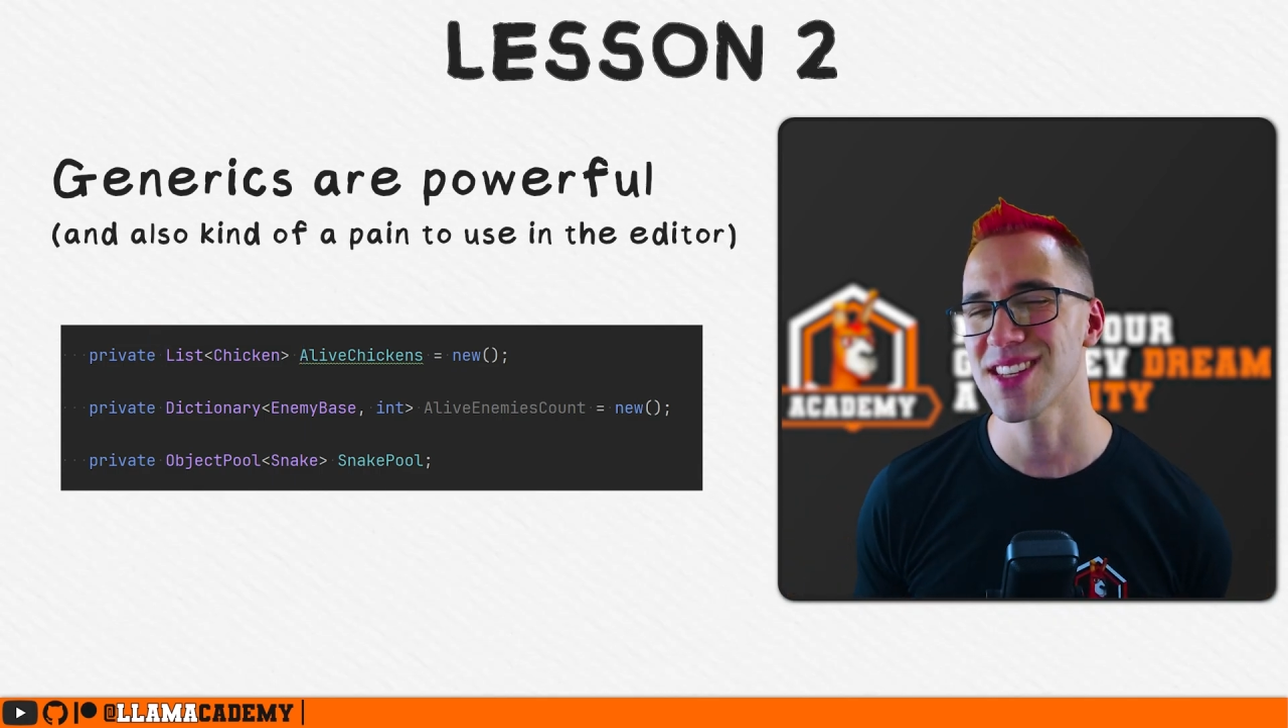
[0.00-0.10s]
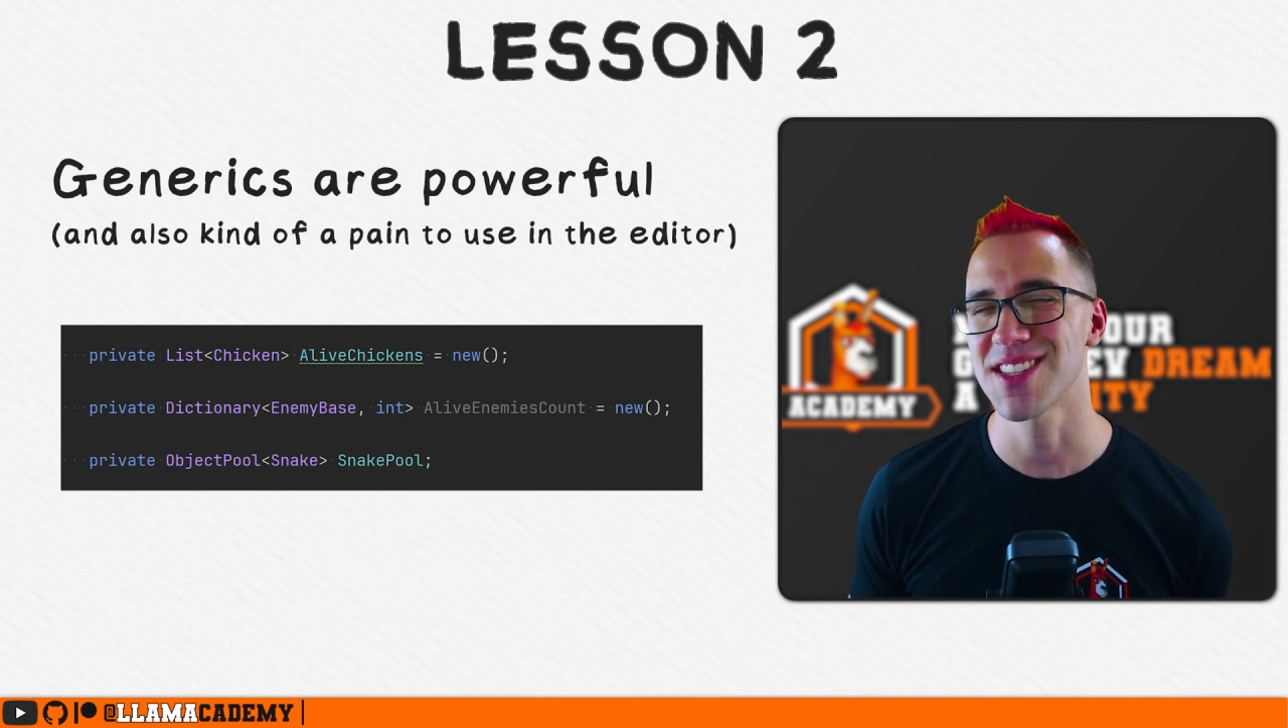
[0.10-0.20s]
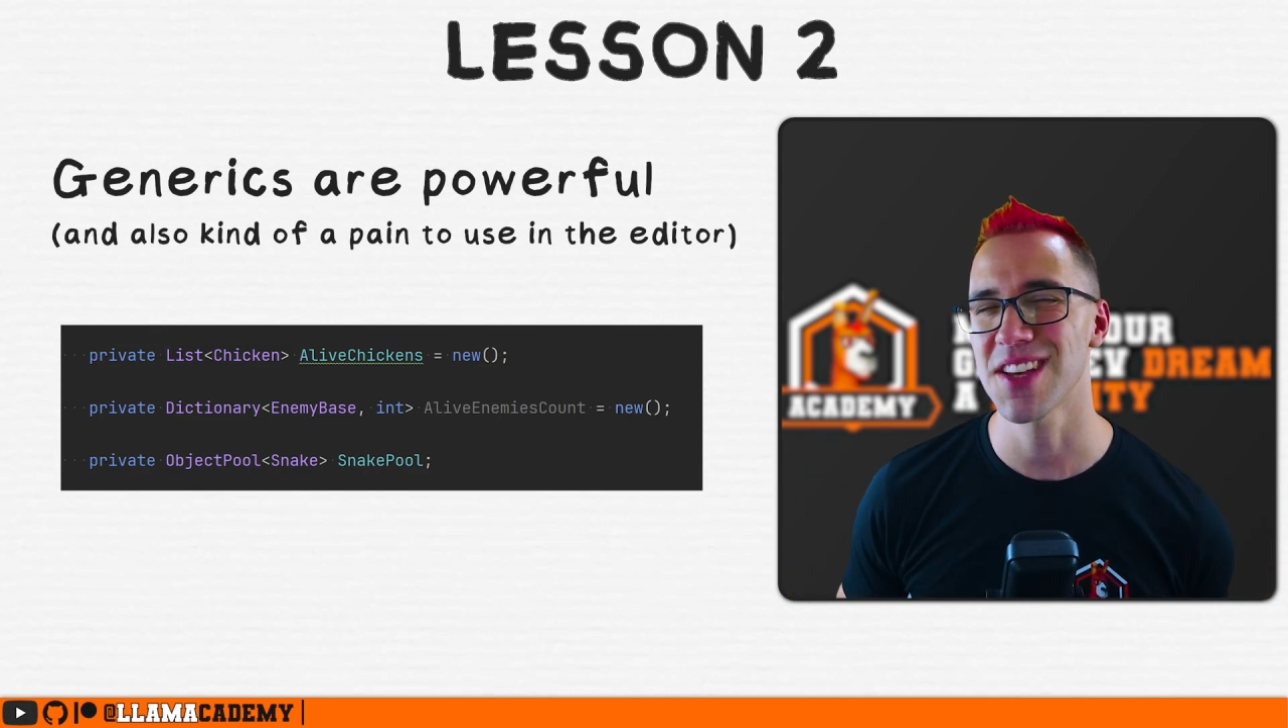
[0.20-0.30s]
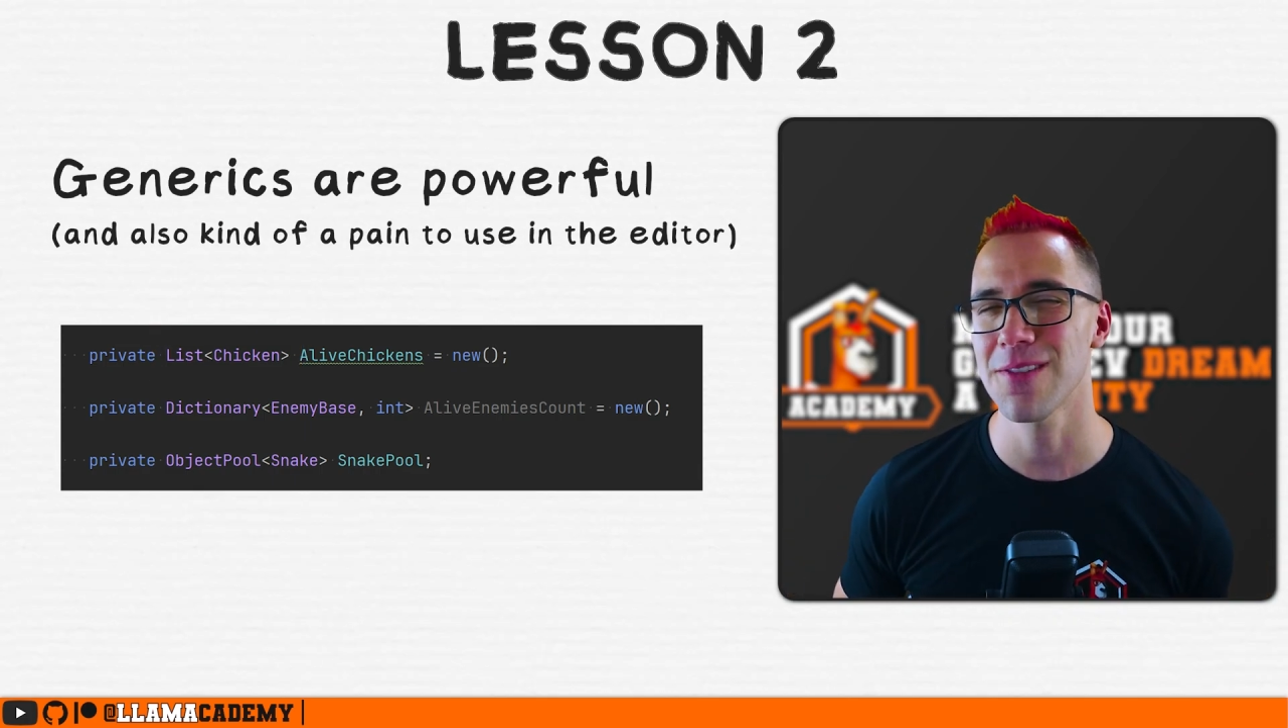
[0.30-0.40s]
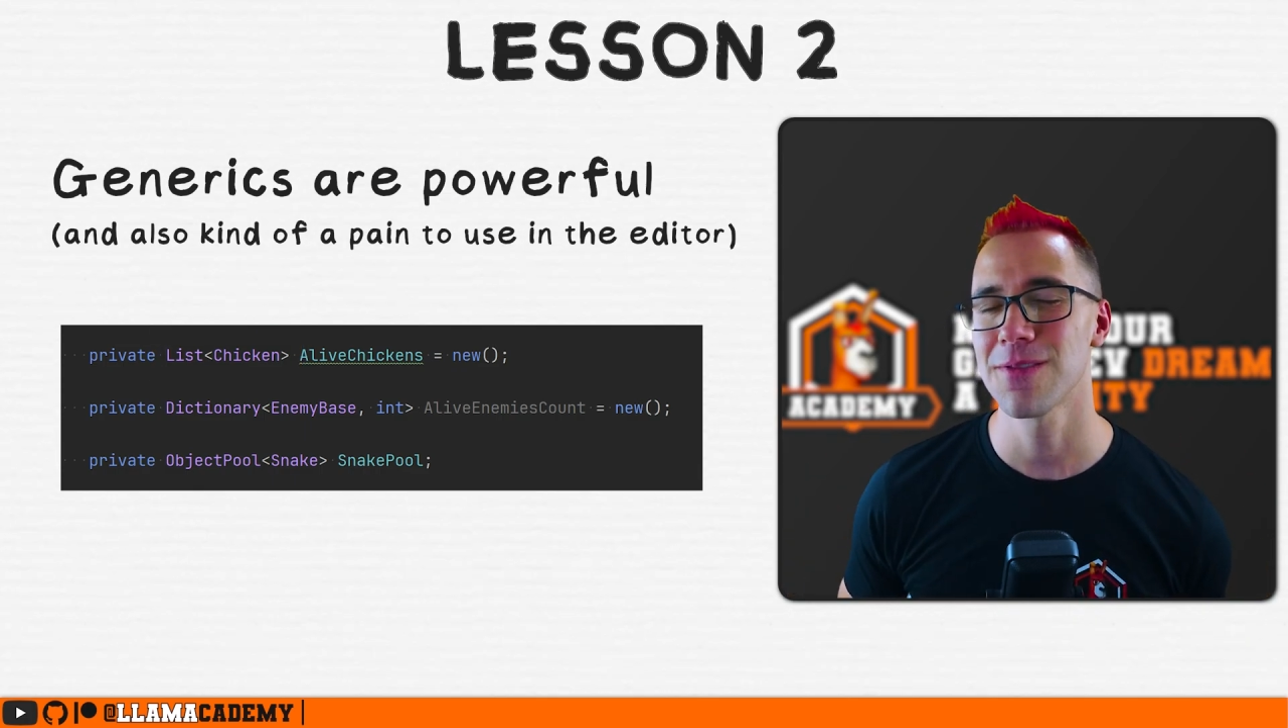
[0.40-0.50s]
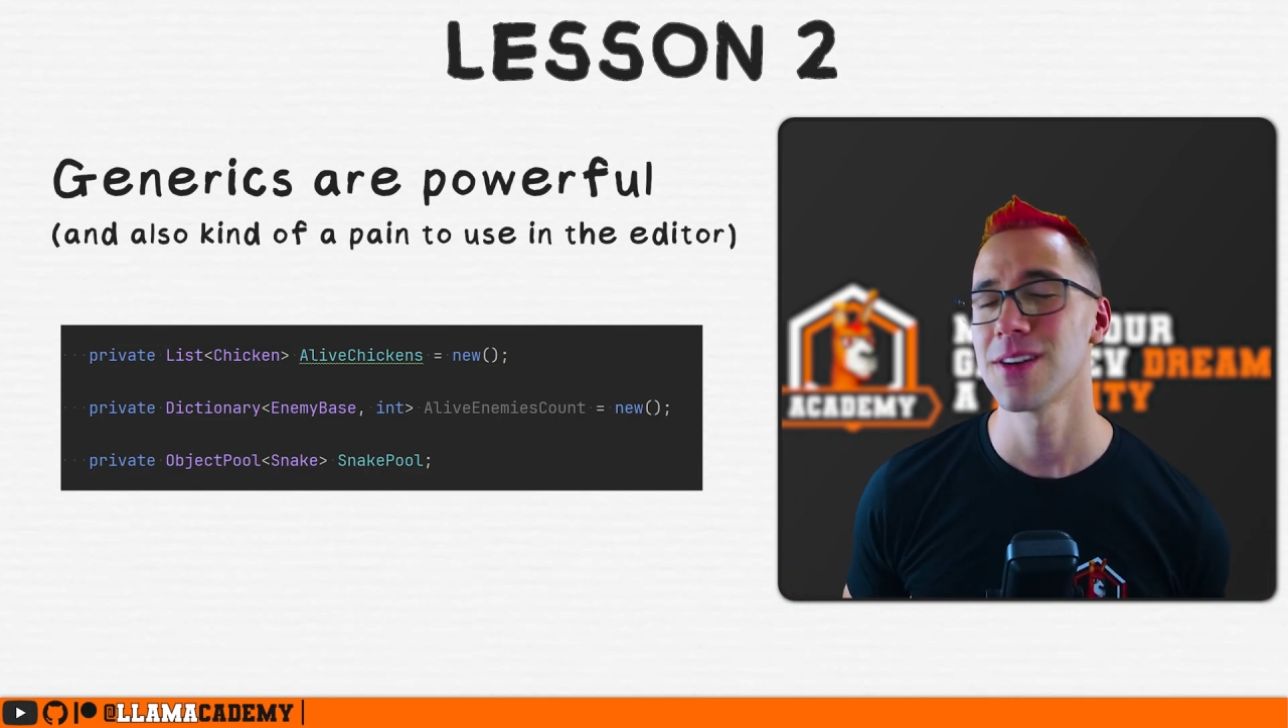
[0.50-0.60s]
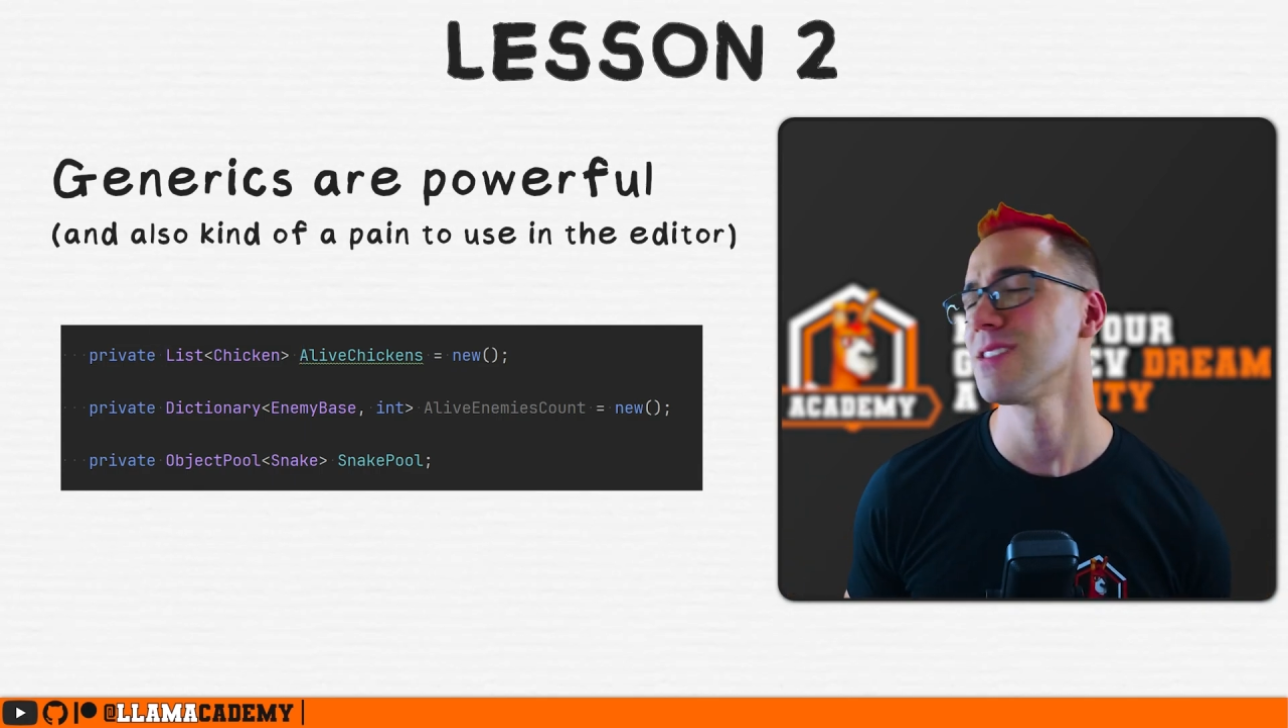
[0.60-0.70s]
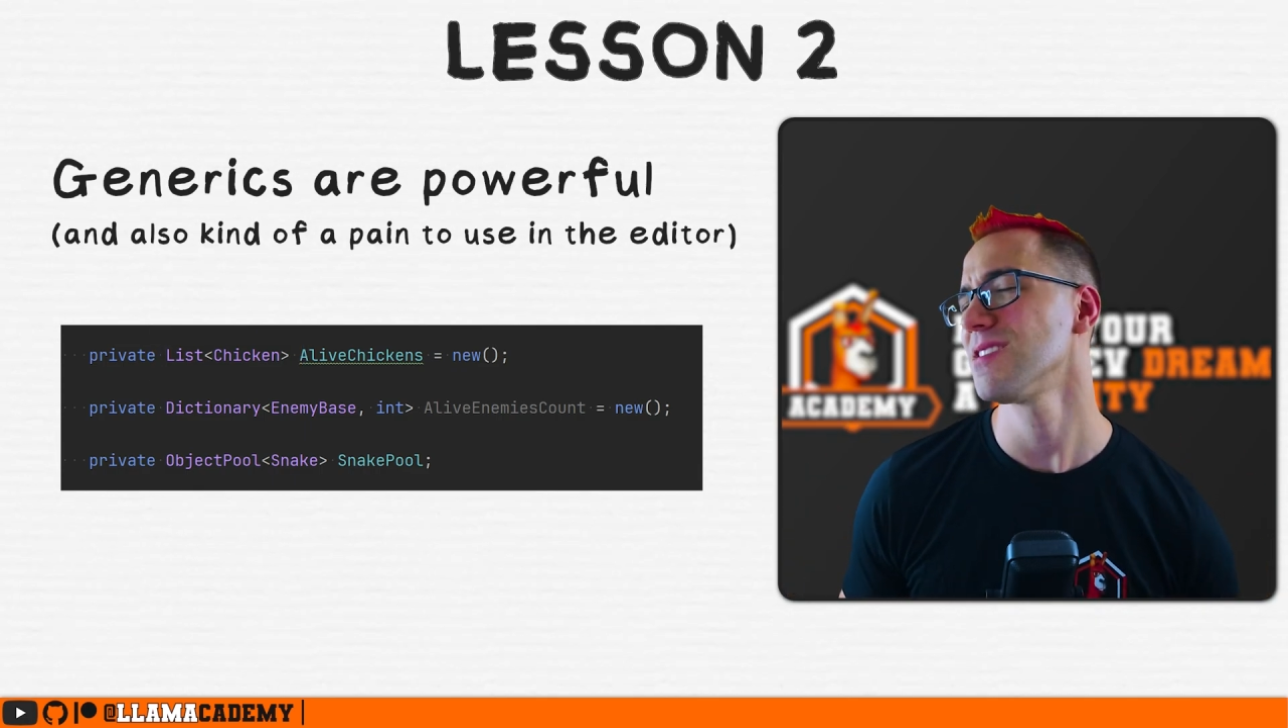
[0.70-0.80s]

itself